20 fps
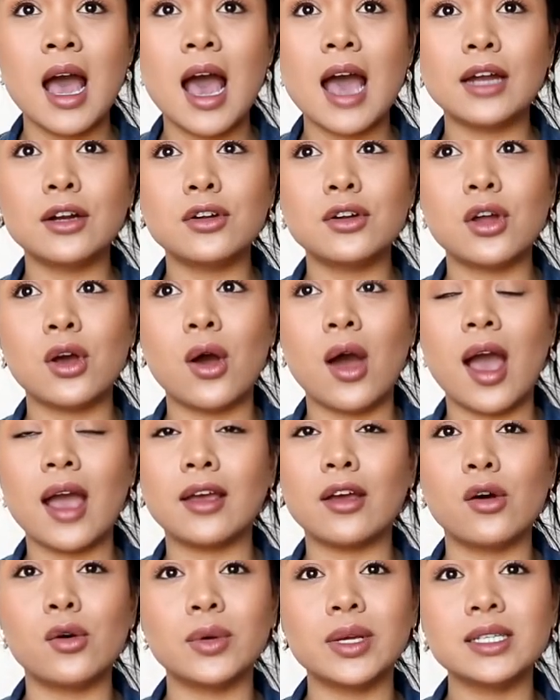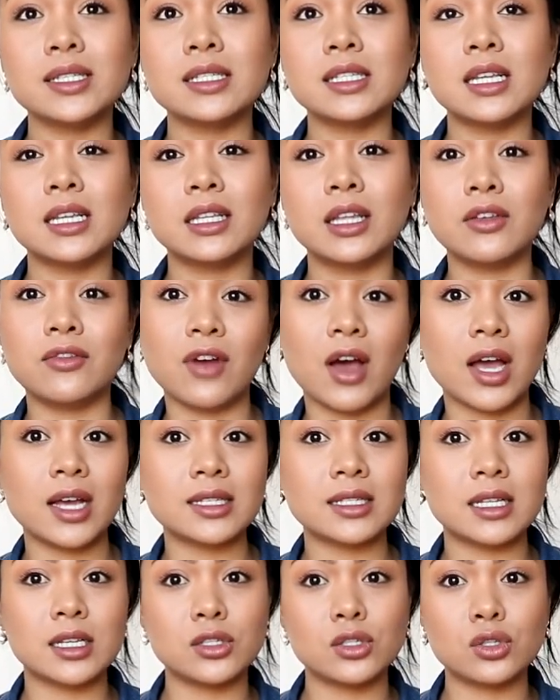I don't know. I always see
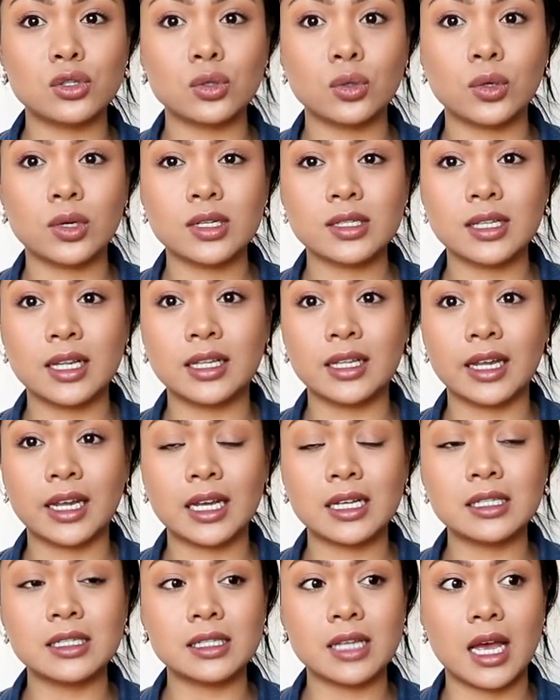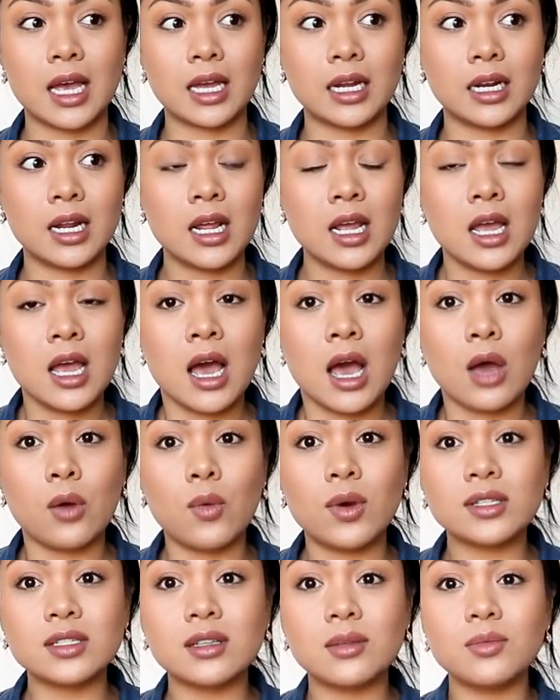Levi's in stores and like I said, I
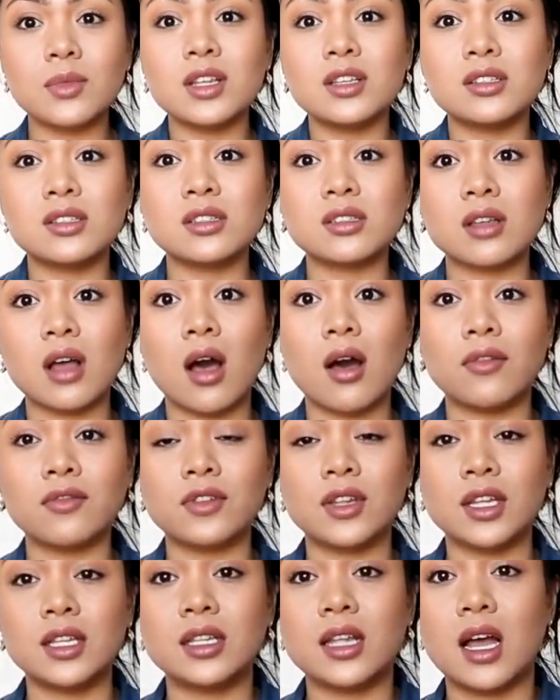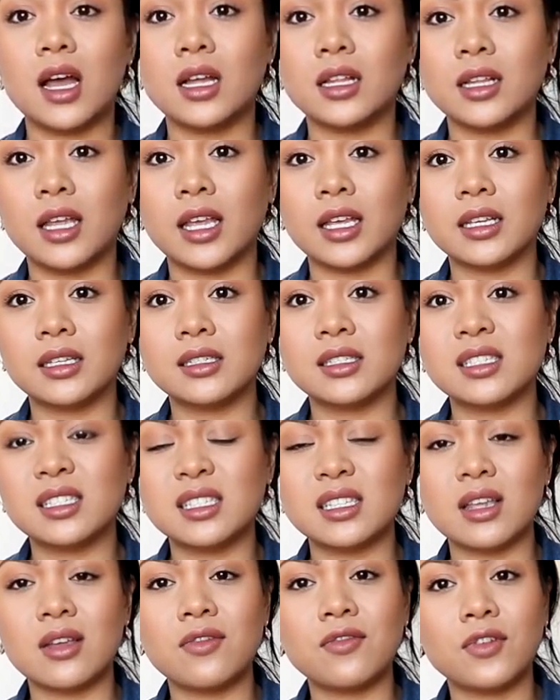want something soft and not like
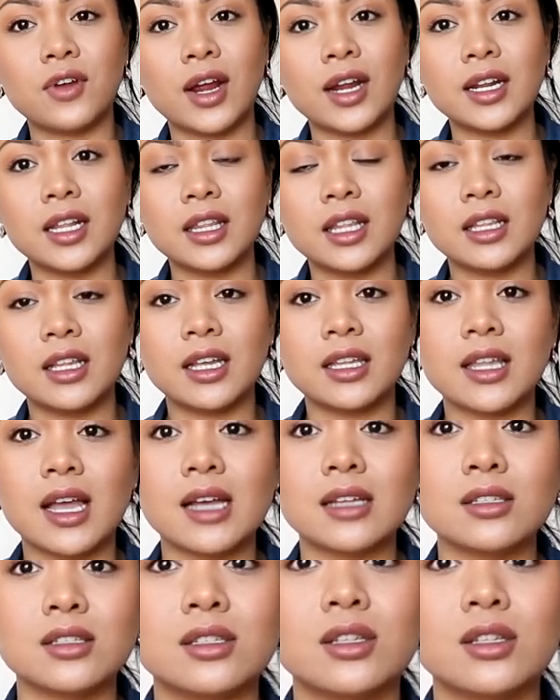stiff or anything like that.